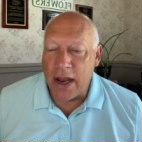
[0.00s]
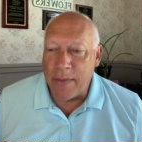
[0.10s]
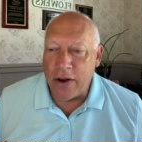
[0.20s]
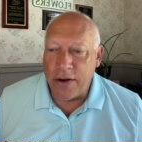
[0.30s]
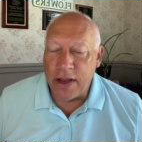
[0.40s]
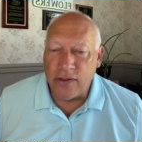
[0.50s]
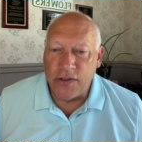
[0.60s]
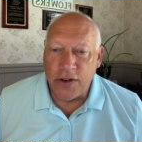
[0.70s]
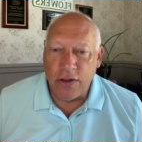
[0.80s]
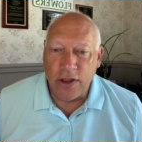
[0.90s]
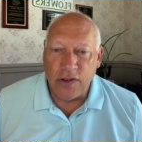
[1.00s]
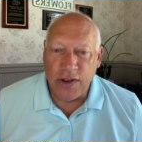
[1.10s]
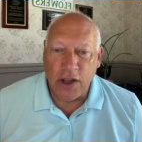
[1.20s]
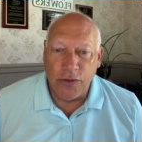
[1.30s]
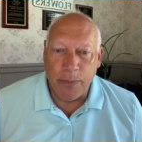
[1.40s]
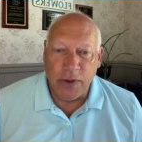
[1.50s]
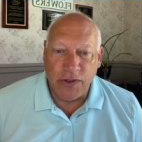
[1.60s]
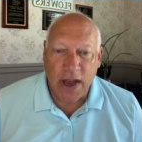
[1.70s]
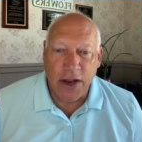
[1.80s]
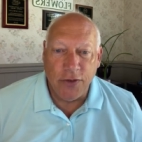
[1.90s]
and I'm not necessarily the sales rep
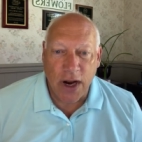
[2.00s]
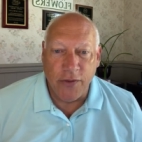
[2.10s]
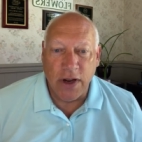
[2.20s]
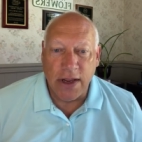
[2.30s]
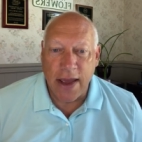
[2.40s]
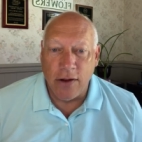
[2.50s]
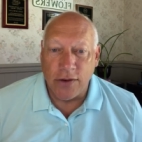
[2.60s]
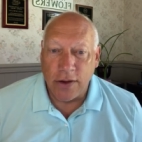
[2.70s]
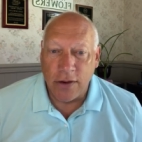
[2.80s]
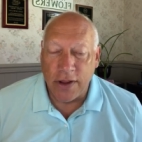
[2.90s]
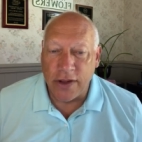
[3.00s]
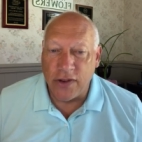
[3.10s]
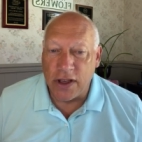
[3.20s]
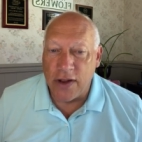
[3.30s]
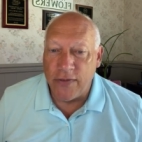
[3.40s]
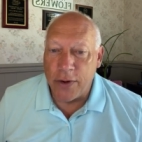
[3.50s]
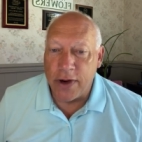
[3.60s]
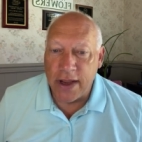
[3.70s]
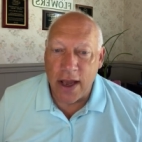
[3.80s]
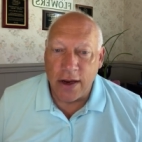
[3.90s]
assigned to every account that's a cut
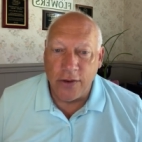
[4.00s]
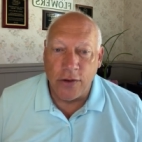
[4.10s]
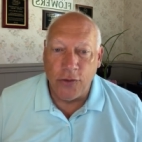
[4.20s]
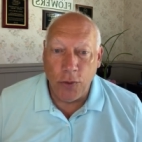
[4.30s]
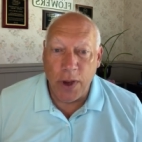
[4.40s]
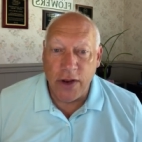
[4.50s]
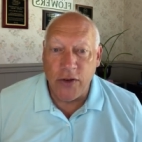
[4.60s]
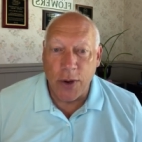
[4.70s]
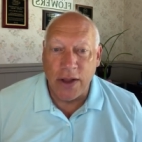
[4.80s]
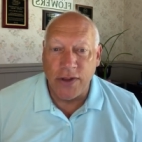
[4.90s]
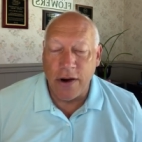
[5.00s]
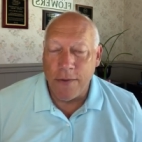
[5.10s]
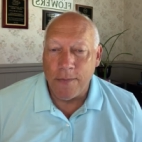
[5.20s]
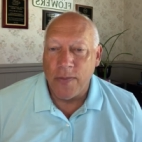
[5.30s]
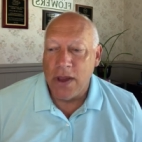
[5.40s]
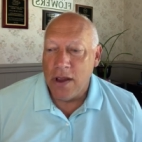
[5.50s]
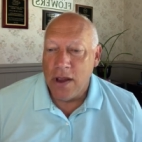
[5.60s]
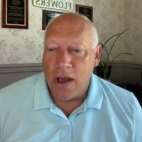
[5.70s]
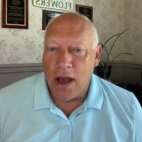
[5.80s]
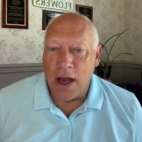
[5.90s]
flower account because there's too many of you out there.
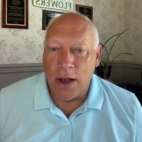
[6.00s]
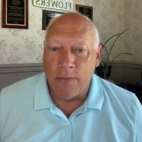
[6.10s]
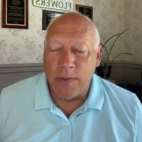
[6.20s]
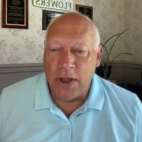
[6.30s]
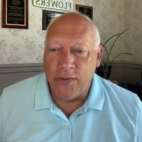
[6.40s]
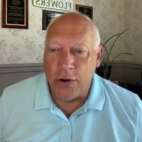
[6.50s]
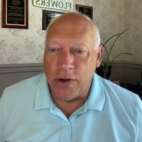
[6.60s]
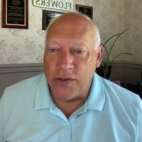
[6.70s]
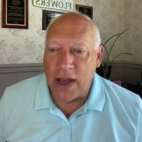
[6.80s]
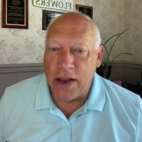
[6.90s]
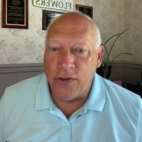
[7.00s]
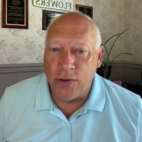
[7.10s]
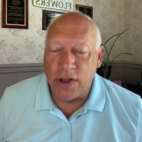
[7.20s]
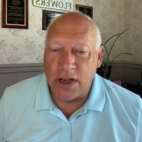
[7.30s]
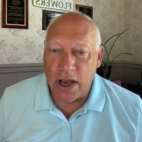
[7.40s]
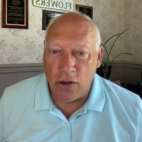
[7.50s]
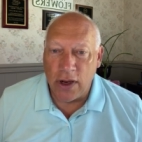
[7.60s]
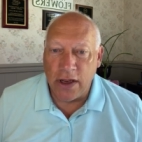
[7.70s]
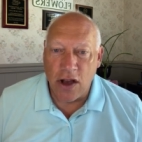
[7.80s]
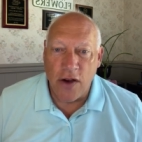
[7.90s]
Um, if you're assigned to the
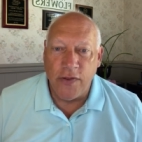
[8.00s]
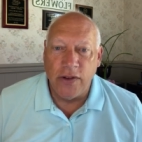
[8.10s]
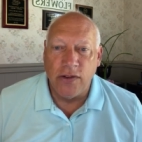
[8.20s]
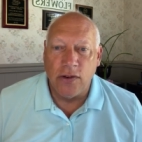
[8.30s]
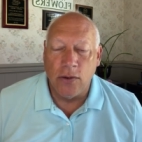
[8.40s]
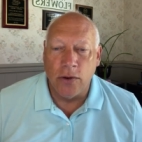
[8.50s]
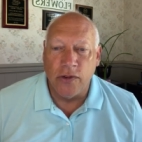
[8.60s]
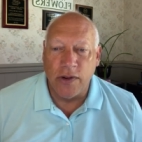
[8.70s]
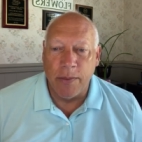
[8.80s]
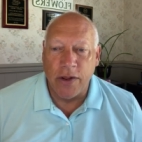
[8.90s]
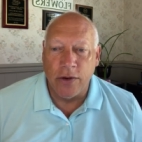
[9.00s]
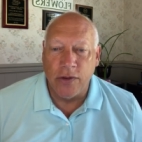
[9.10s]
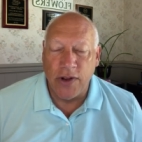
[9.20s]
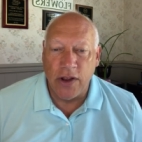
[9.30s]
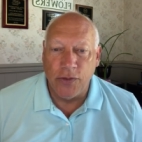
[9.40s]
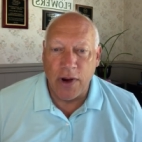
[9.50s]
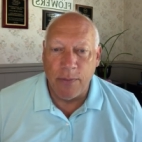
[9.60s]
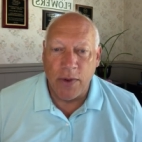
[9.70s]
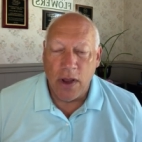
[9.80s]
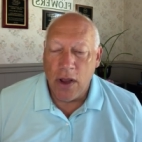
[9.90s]
ColorLink office or some other sales
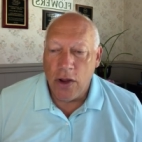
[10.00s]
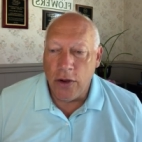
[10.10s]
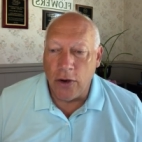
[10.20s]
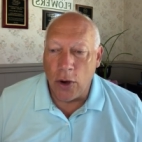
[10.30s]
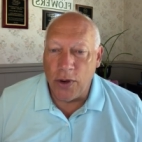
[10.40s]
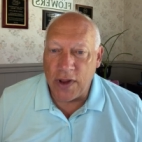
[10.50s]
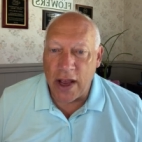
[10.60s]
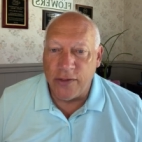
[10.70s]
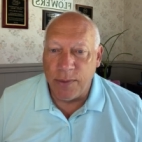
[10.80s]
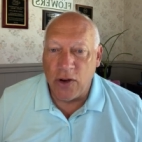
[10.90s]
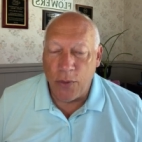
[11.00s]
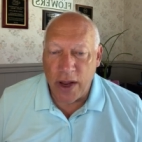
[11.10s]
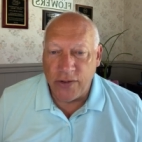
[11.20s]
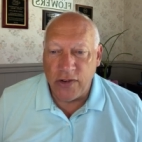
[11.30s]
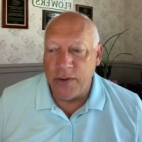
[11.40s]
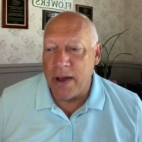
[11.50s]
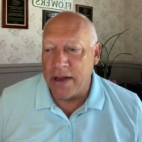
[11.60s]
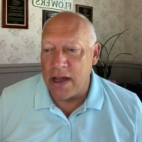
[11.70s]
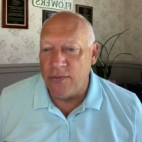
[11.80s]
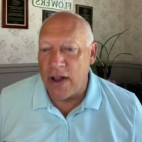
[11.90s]
rep, you can always ask me questions
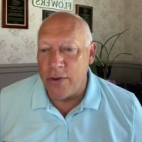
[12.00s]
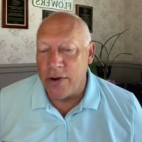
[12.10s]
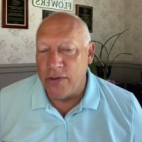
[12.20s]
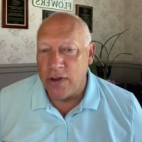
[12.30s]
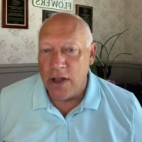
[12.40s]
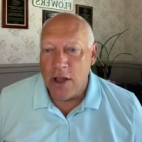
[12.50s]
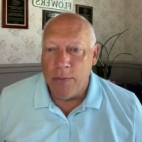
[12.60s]
about cut flowers,